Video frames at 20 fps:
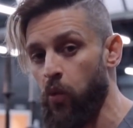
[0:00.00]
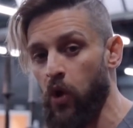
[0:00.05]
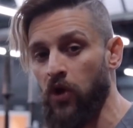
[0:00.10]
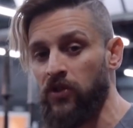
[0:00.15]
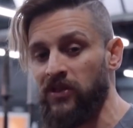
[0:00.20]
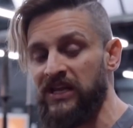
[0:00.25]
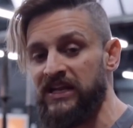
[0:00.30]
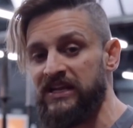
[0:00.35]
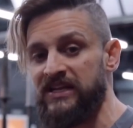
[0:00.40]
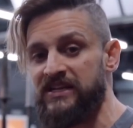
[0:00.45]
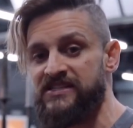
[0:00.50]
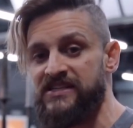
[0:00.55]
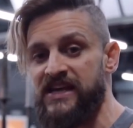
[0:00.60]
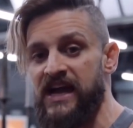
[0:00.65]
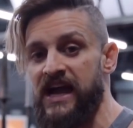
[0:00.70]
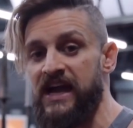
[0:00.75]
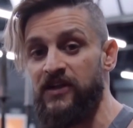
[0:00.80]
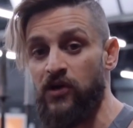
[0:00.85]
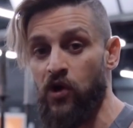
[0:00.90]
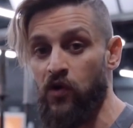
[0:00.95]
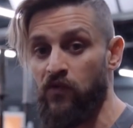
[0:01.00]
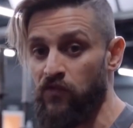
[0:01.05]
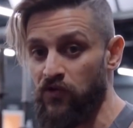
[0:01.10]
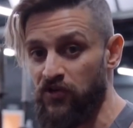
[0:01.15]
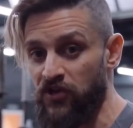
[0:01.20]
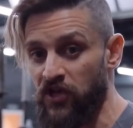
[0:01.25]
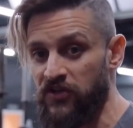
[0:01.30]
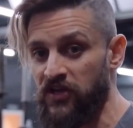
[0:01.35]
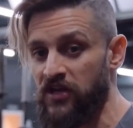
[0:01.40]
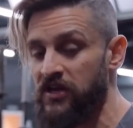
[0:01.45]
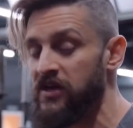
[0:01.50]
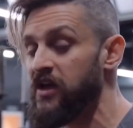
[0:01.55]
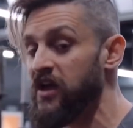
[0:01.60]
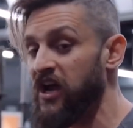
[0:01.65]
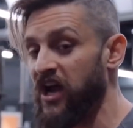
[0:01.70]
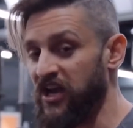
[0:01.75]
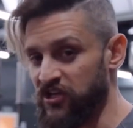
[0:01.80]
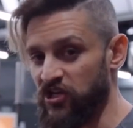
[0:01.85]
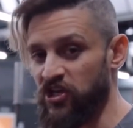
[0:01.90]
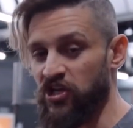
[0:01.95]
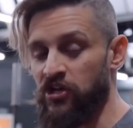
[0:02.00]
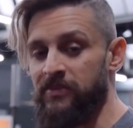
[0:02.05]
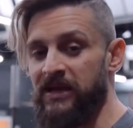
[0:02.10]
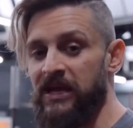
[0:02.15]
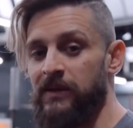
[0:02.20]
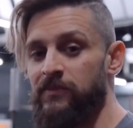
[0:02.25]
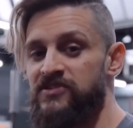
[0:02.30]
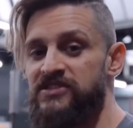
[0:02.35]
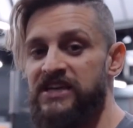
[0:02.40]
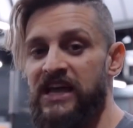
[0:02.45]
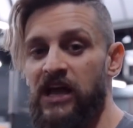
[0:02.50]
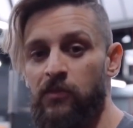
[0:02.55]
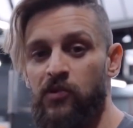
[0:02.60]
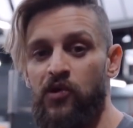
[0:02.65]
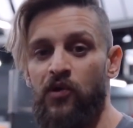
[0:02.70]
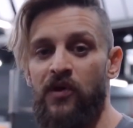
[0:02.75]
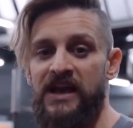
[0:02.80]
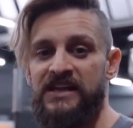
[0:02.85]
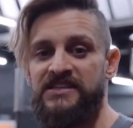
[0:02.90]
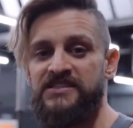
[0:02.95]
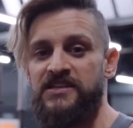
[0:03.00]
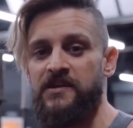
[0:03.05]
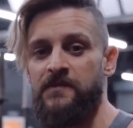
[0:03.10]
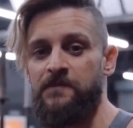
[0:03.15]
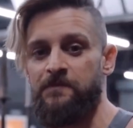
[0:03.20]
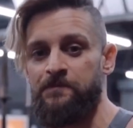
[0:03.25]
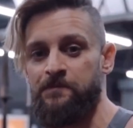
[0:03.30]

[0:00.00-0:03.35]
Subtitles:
one leading side over another, and you're going to be able to help correct it.